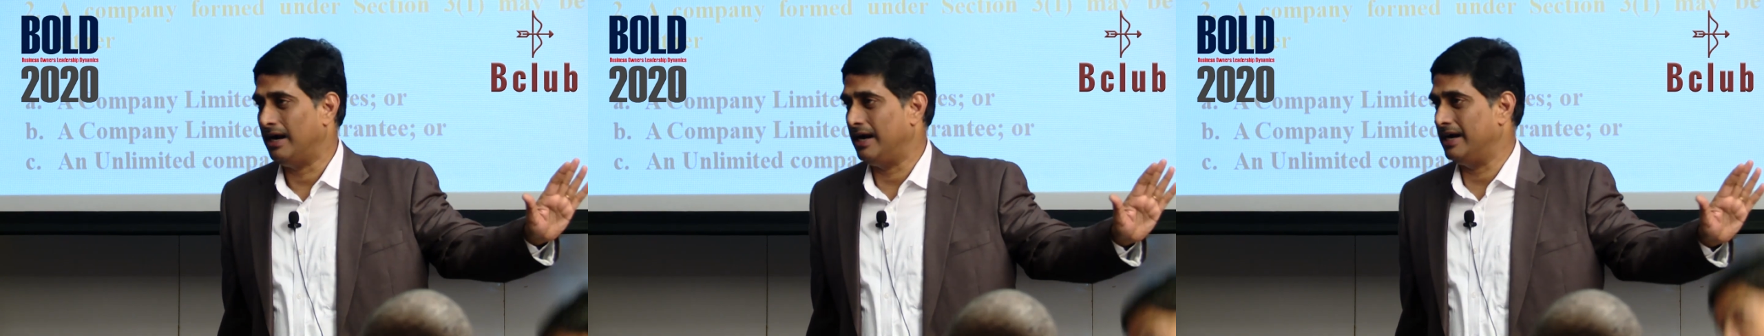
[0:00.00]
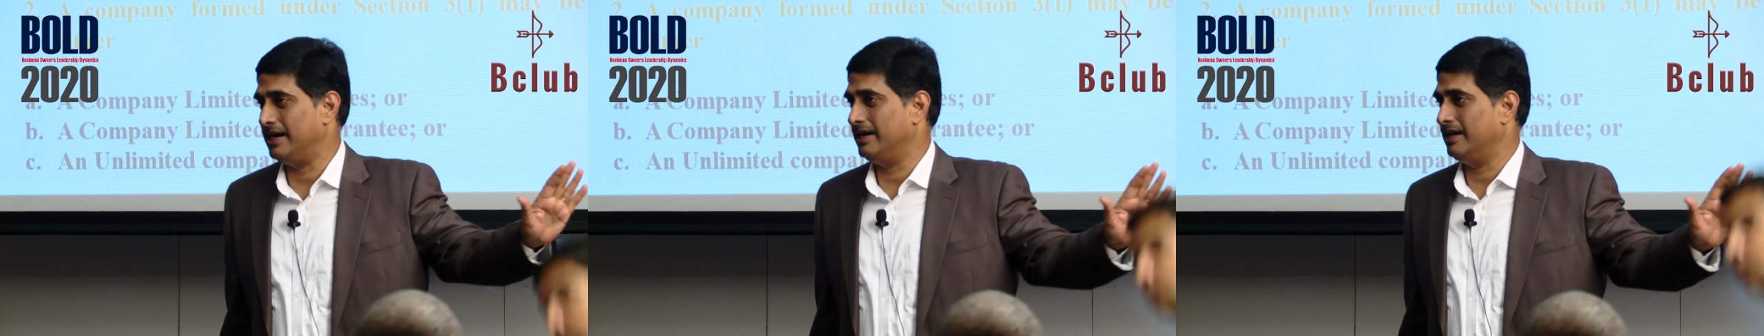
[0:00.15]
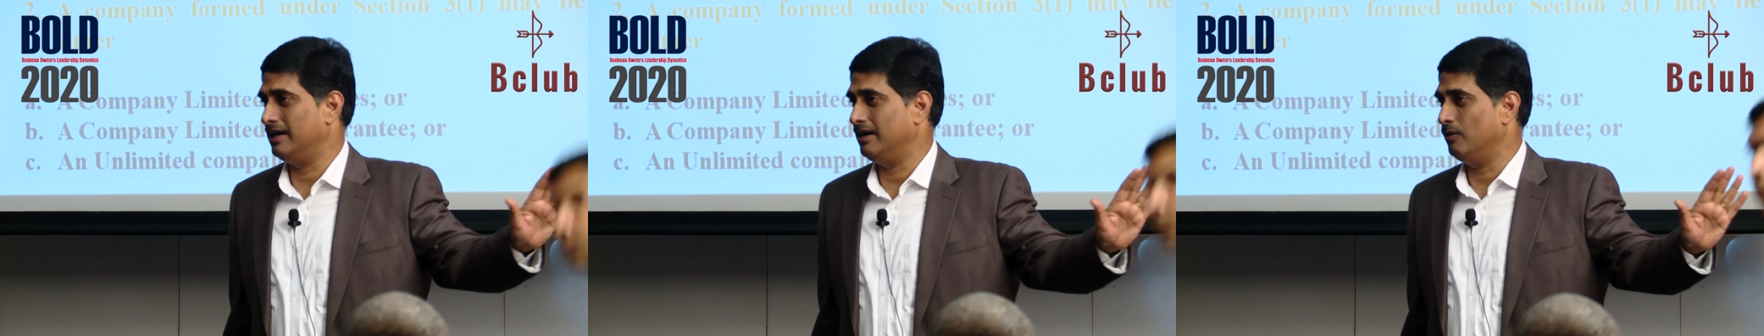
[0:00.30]

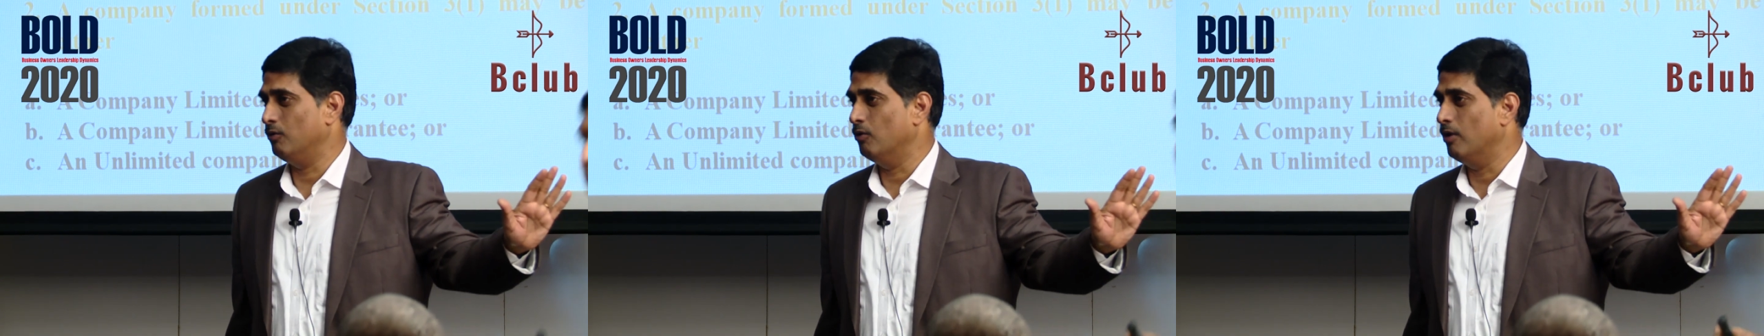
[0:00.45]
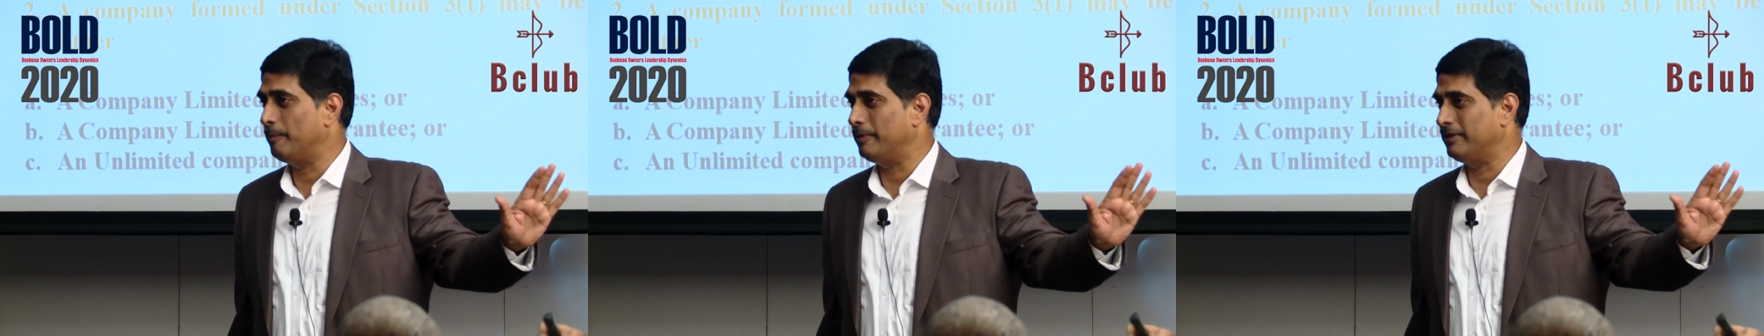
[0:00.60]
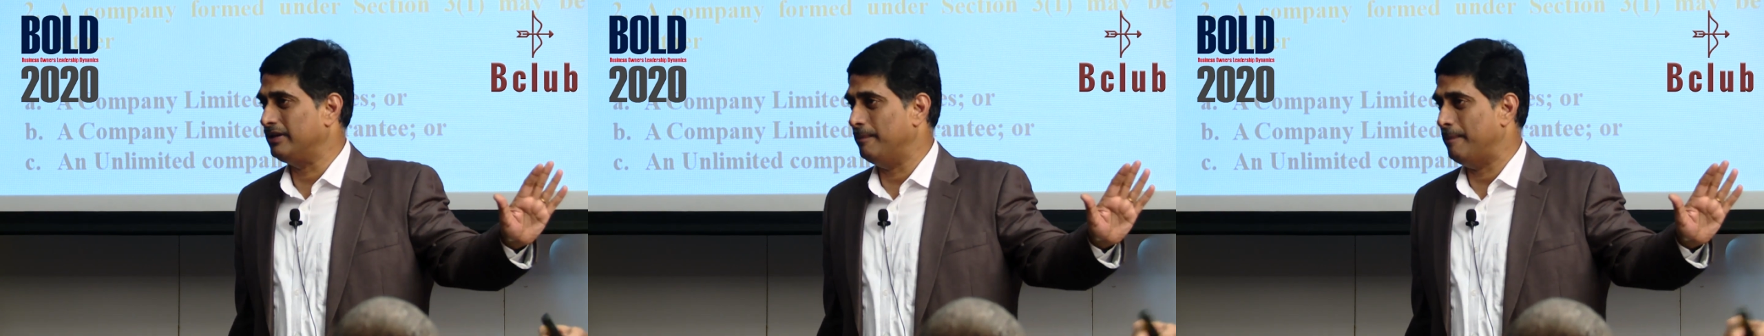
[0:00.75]
and
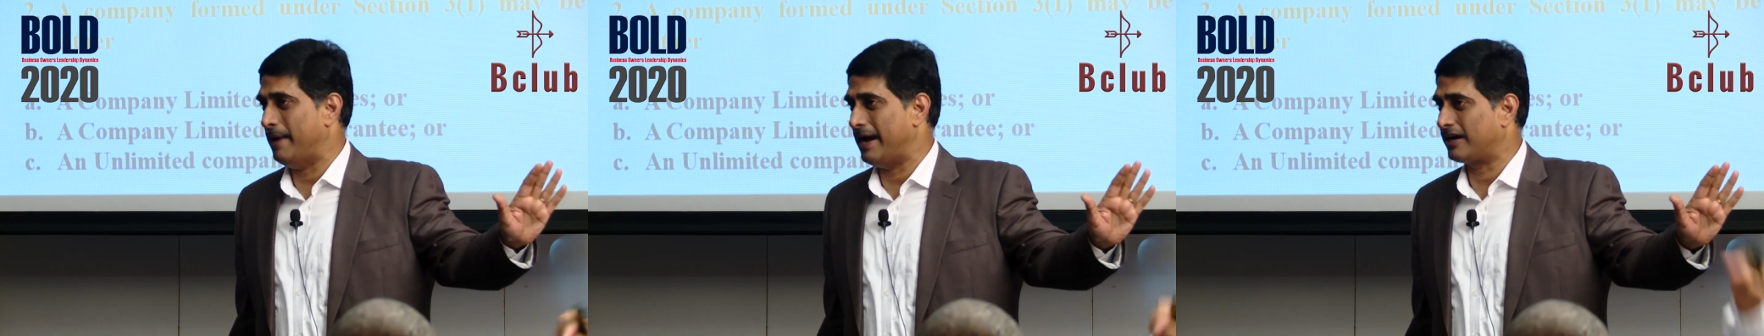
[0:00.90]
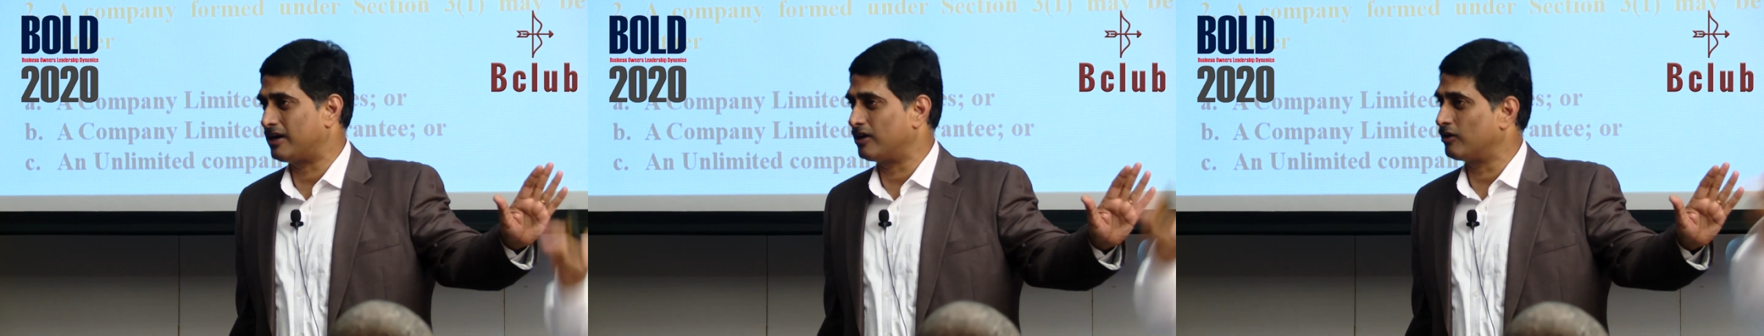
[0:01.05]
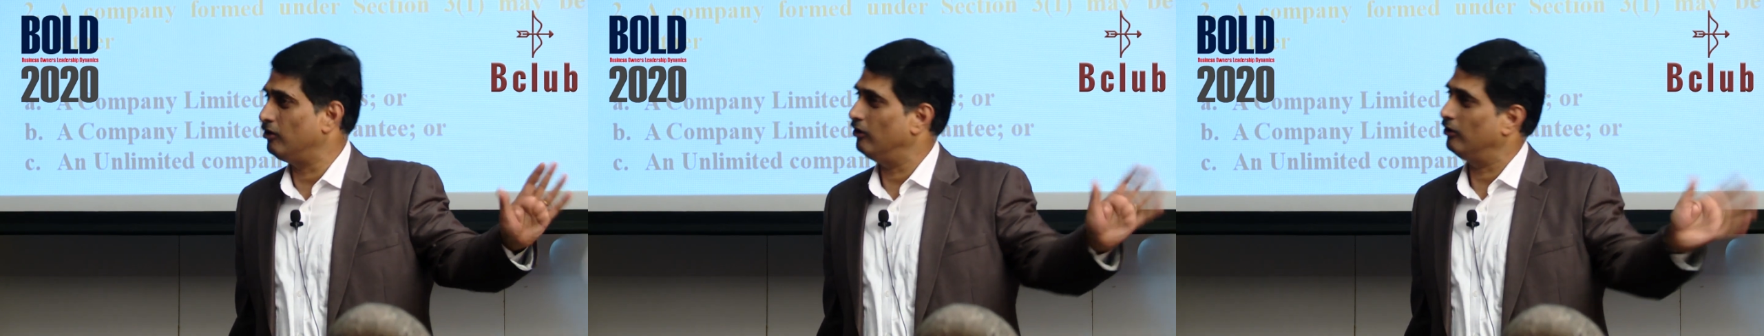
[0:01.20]
open the
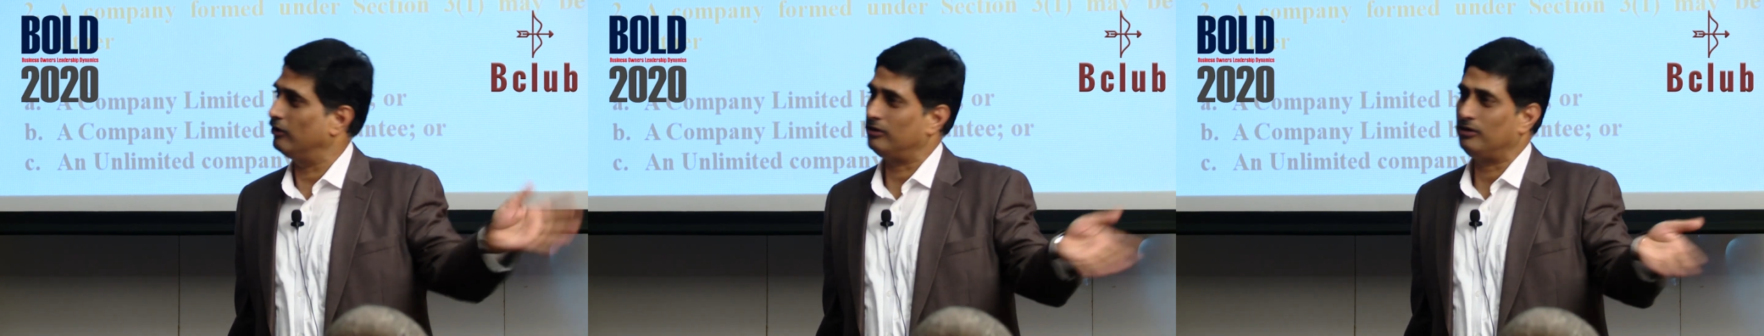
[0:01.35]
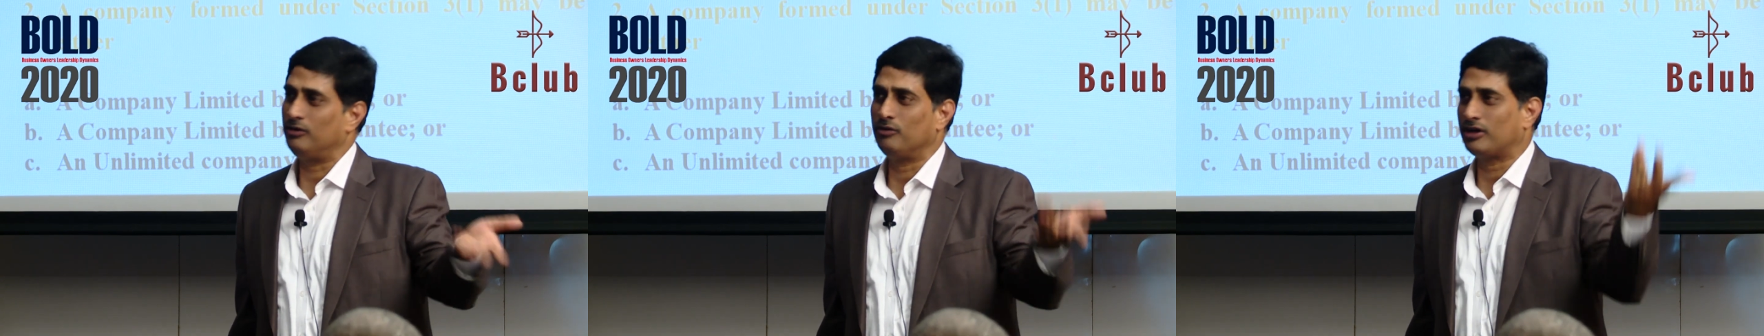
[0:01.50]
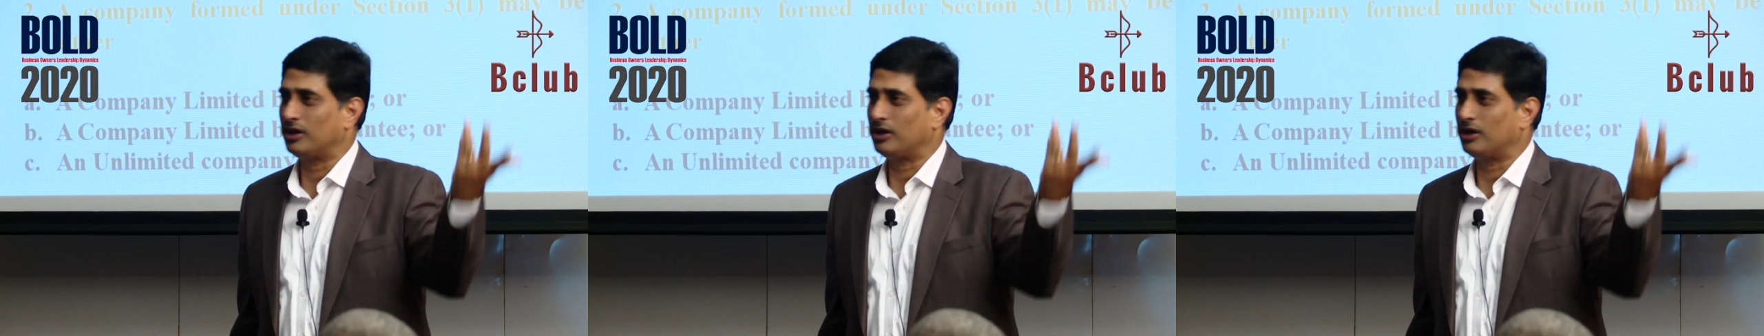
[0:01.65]
bank account,